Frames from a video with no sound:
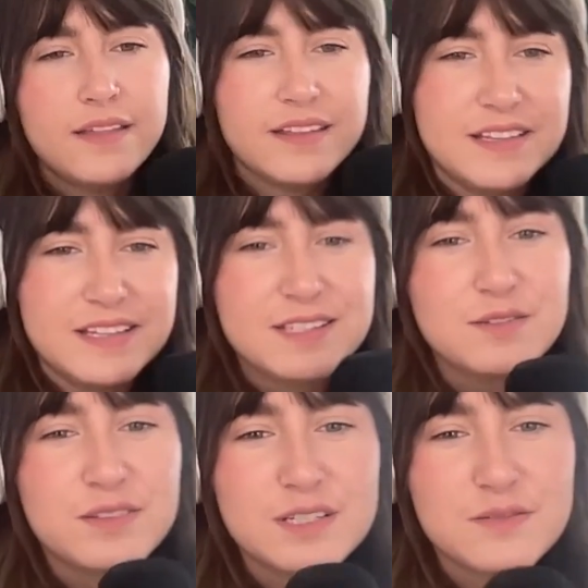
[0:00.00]

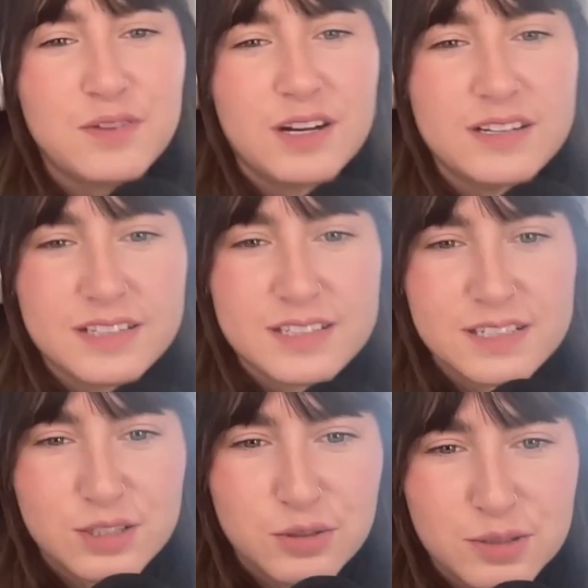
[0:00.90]
This font, this
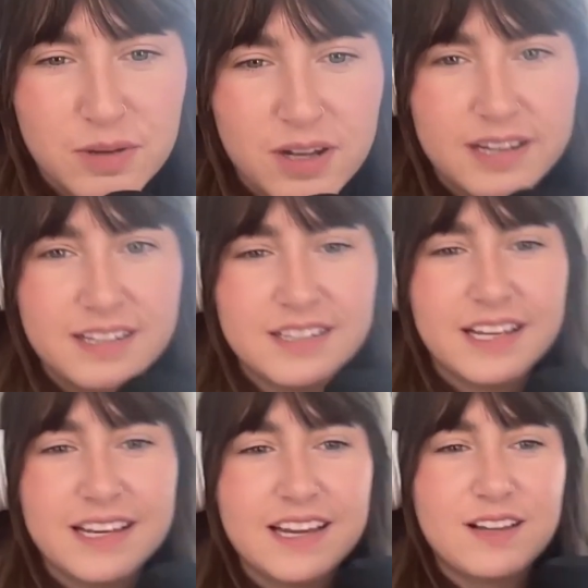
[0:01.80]
is too small. I need to
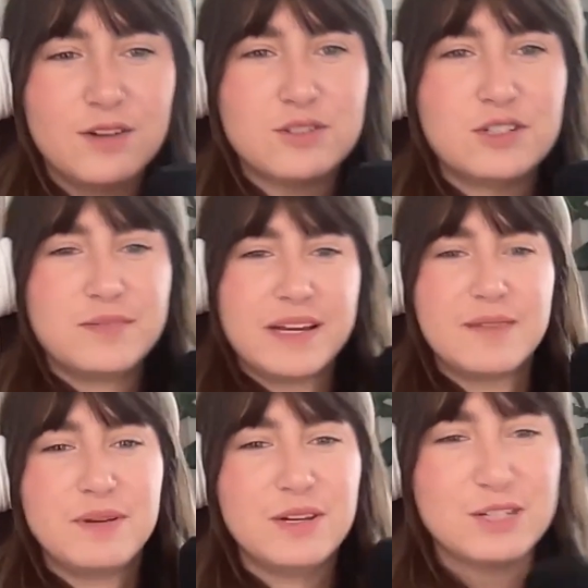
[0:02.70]
like get closer to my
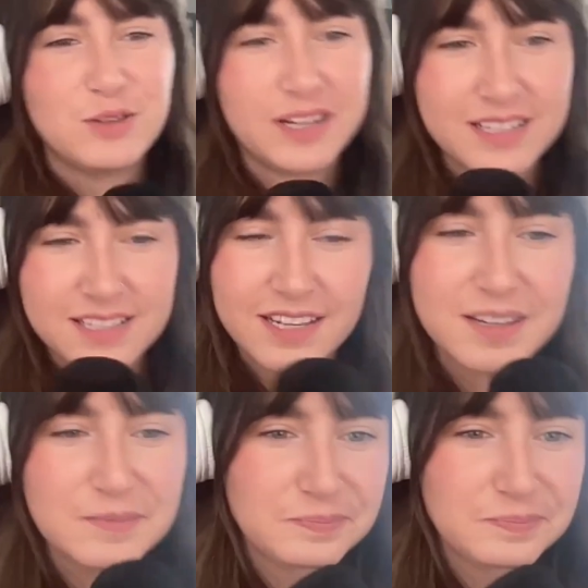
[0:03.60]
computer so I can see it.